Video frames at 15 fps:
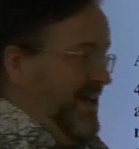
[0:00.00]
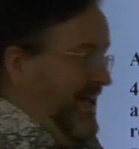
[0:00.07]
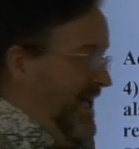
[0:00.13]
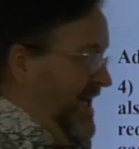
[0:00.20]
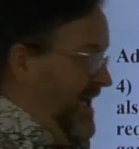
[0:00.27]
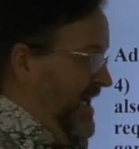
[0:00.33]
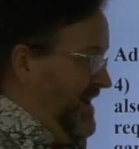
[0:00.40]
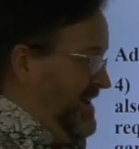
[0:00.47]

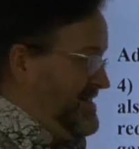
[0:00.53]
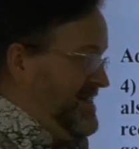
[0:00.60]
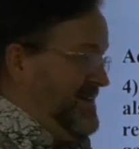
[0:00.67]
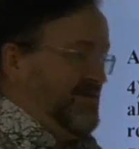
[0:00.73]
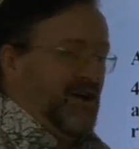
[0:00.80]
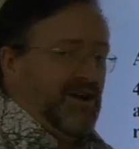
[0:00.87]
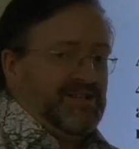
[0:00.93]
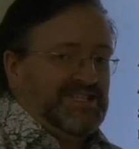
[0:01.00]
and it's
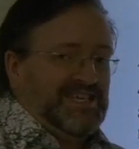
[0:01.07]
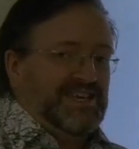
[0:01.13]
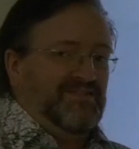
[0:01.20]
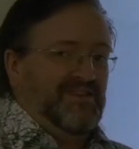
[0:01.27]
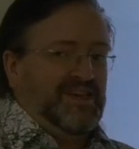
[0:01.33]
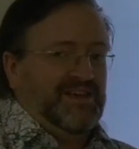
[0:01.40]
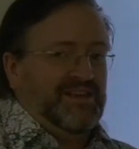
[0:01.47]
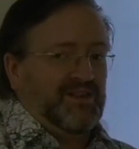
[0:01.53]
even on
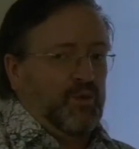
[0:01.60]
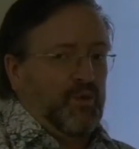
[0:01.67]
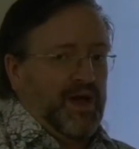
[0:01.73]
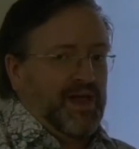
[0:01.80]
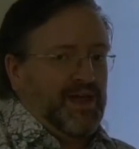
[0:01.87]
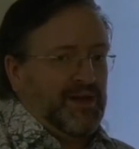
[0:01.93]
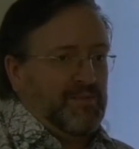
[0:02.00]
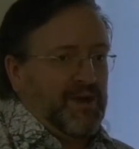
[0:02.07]
TV in
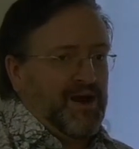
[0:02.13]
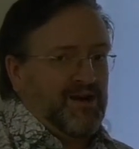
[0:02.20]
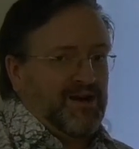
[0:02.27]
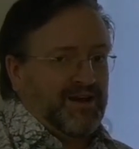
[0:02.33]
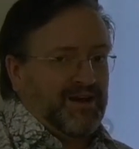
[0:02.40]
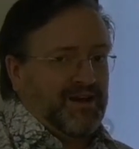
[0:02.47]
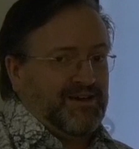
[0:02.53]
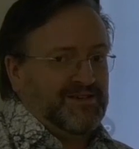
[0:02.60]

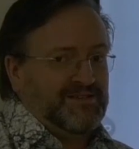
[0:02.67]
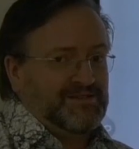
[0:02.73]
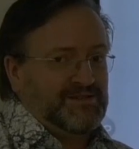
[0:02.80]
America.